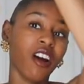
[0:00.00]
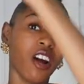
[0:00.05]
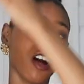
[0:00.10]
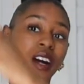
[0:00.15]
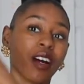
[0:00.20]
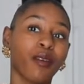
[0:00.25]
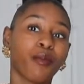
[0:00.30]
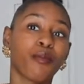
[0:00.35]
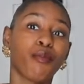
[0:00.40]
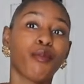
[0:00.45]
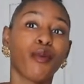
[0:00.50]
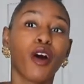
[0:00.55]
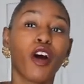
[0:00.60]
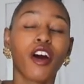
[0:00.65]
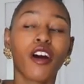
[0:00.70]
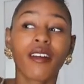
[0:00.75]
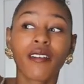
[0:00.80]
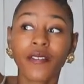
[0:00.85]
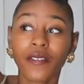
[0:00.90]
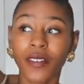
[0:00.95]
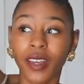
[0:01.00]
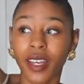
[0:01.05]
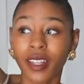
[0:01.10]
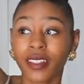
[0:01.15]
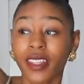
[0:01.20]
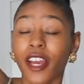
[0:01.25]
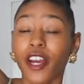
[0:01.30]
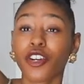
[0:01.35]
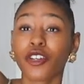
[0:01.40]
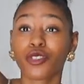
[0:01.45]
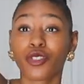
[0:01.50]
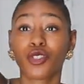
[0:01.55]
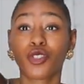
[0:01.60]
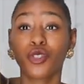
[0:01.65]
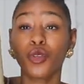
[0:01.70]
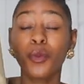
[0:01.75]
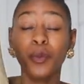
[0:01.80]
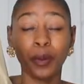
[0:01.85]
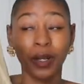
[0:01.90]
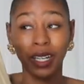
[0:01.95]
are perfect. They are
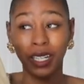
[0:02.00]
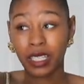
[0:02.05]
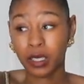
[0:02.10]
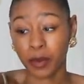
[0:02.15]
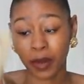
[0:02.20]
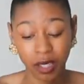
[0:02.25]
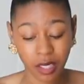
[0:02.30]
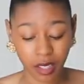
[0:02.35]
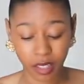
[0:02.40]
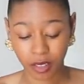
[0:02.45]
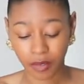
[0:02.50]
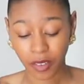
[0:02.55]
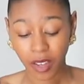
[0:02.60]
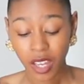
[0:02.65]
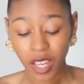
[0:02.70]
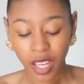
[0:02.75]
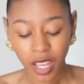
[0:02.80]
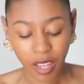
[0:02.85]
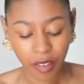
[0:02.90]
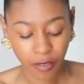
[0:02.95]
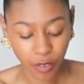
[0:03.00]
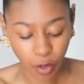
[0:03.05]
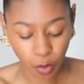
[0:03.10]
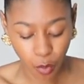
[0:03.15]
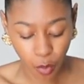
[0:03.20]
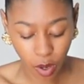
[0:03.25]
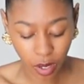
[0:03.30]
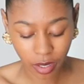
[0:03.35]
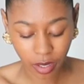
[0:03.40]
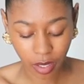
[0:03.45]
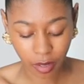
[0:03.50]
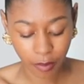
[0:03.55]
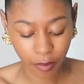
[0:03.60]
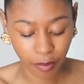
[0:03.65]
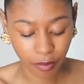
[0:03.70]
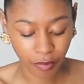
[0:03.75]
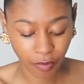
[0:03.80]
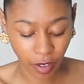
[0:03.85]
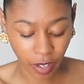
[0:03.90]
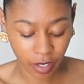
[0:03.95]
super expensive if you want
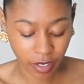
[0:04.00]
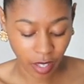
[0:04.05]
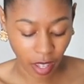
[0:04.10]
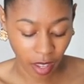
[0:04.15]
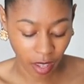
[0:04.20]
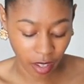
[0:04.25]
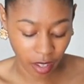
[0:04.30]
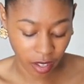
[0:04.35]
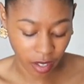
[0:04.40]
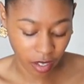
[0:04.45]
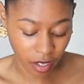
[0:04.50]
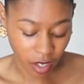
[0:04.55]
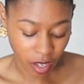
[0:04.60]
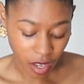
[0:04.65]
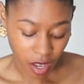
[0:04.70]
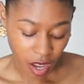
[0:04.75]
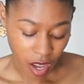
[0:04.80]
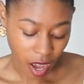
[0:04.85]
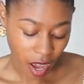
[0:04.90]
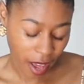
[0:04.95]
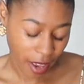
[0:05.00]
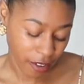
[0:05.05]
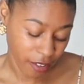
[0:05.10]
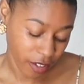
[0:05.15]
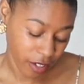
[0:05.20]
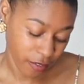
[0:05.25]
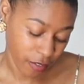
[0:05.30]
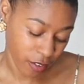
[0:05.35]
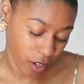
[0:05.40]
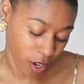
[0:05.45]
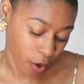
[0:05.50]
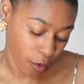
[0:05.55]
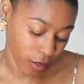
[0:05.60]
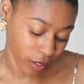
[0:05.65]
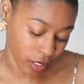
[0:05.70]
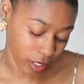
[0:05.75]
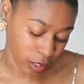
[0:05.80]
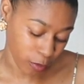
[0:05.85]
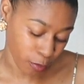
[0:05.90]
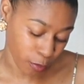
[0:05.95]
them firsthand. I don't even know
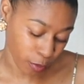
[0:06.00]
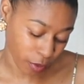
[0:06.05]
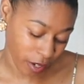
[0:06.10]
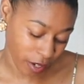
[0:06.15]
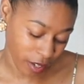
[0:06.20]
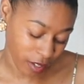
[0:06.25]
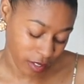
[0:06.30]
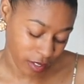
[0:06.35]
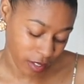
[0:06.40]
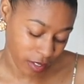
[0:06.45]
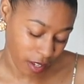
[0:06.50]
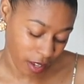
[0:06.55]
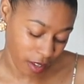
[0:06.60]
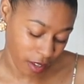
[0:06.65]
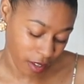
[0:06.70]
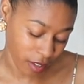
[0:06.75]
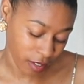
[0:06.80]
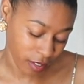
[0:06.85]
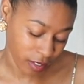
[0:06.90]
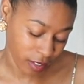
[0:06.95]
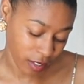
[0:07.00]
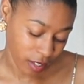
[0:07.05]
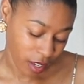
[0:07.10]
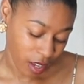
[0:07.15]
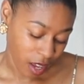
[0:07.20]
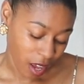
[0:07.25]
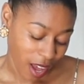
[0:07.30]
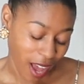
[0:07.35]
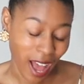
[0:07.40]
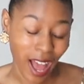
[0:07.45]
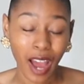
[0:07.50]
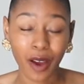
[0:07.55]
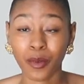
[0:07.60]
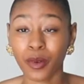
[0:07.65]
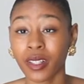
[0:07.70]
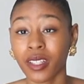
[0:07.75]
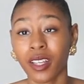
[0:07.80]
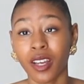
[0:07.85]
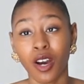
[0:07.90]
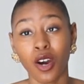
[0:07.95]
what this brand says. I
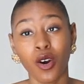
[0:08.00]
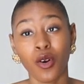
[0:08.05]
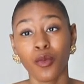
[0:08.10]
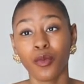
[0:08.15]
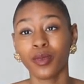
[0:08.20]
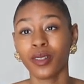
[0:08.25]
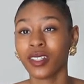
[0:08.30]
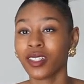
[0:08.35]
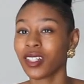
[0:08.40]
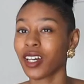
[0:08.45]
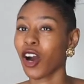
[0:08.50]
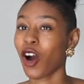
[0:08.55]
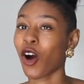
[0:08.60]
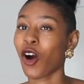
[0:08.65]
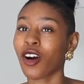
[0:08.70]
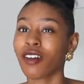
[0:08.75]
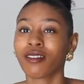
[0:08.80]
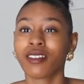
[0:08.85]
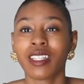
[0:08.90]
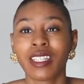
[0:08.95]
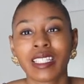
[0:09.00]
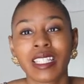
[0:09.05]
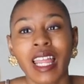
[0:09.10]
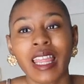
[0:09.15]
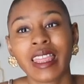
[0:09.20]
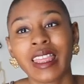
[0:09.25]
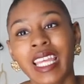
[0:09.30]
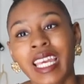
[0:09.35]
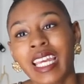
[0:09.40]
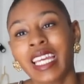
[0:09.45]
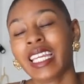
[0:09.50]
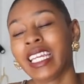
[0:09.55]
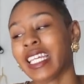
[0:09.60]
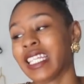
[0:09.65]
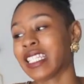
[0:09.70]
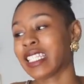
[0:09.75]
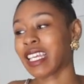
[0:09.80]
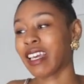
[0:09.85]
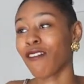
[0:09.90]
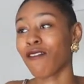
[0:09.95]
really hope all of this
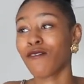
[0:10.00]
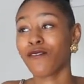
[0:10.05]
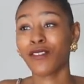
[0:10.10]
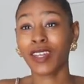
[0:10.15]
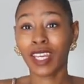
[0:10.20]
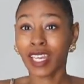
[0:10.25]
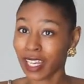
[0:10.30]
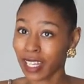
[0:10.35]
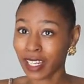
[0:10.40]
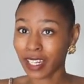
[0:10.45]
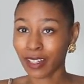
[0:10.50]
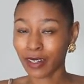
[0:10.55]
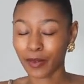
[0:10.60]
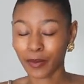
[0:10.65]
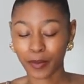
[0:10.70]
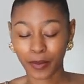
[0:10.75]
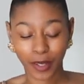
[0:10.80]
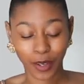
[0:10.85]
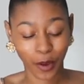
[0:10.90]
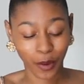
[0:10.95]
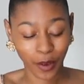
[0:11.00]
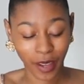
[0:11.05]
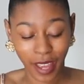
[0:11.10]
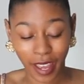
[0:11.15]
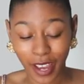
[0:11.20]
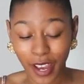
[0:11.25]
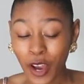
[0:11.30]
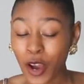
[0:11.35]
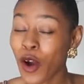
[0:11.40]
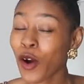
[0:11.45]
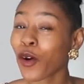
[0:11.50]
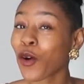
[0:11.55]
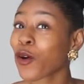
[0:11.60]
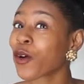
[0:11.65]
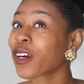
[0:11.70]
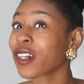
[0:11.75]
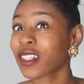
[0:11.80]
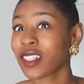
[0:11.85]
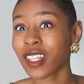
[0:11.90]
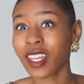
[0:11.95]
thickness can fit in them, okay?
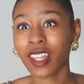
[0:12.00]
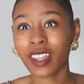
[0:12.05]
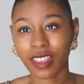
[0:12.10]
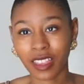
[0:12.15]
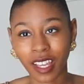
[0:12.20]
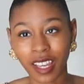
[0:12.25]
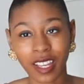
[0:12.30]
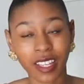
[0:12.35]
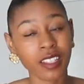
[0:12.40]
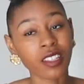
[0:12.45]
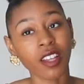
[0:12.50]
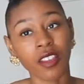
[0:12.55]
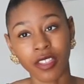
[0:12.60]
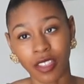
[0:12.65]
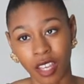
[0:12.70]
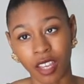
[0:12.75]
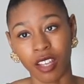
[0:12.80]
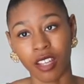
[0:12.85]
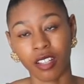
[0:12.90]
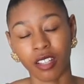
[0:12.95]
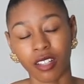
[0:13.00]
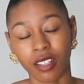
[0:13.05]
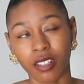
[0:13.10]
Quarantine thick is a thing.